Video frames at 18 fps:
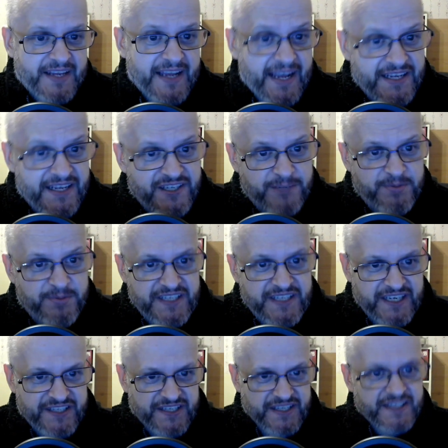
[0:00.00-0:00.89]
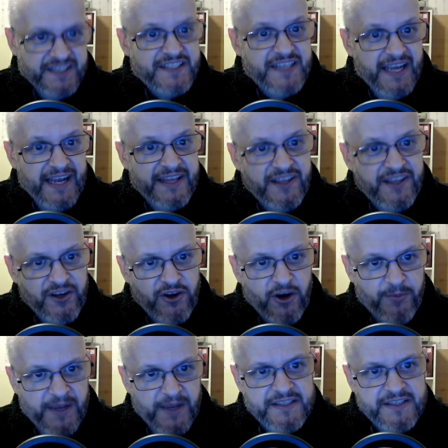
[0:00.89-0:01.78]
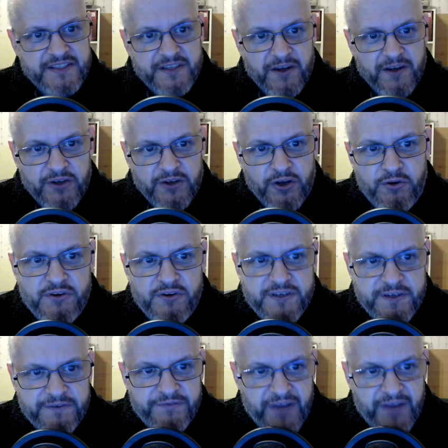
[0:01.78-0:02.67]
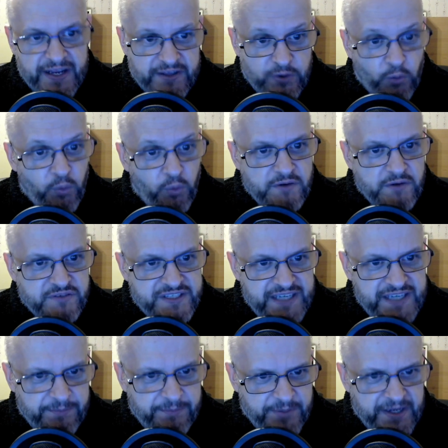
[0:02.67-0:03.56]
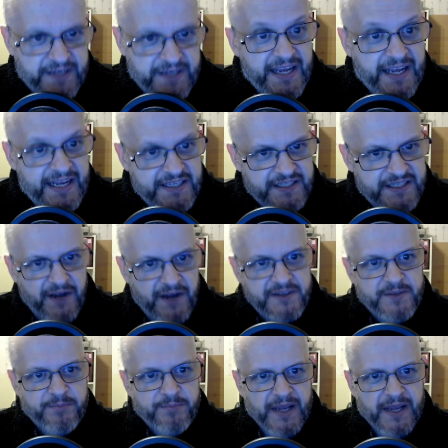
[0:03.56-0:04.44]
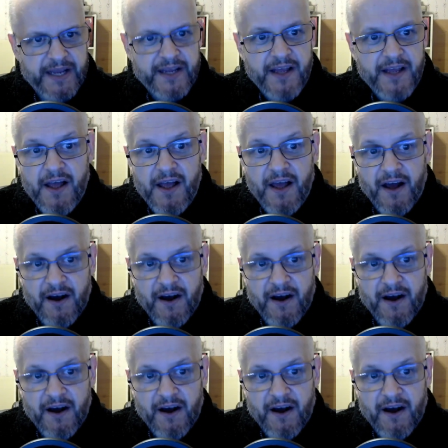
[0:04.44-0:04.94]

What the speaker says: get your predictions in the comments on who do you think the world champion is going to be